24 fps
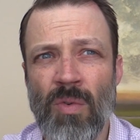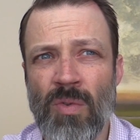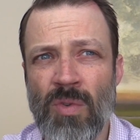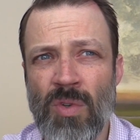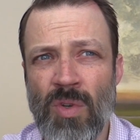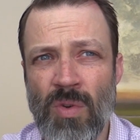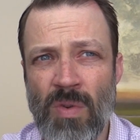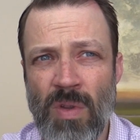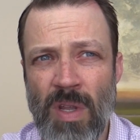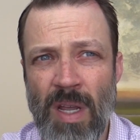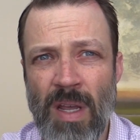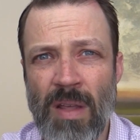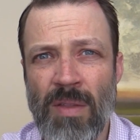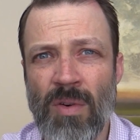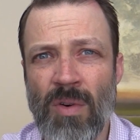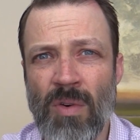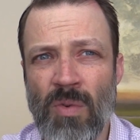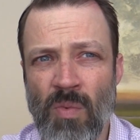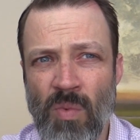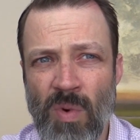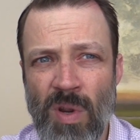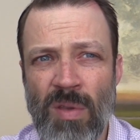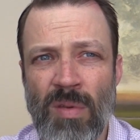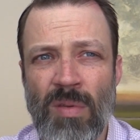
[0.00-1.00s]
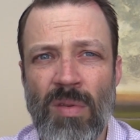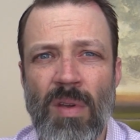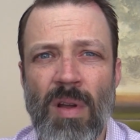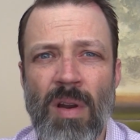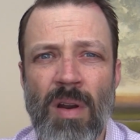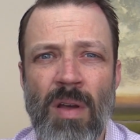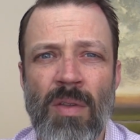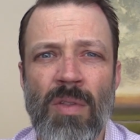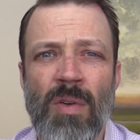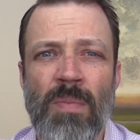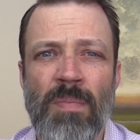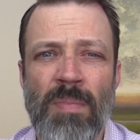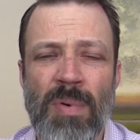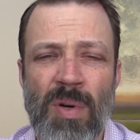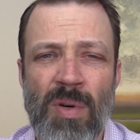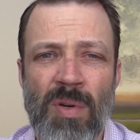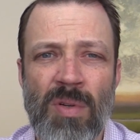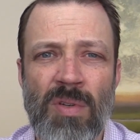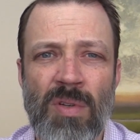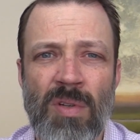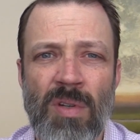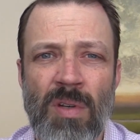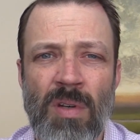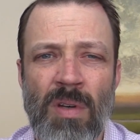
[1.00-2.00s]
together with another
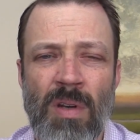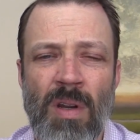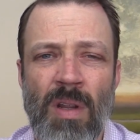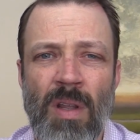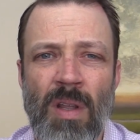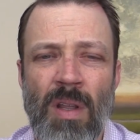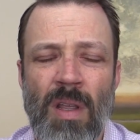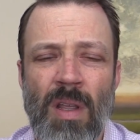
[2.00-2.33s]
person,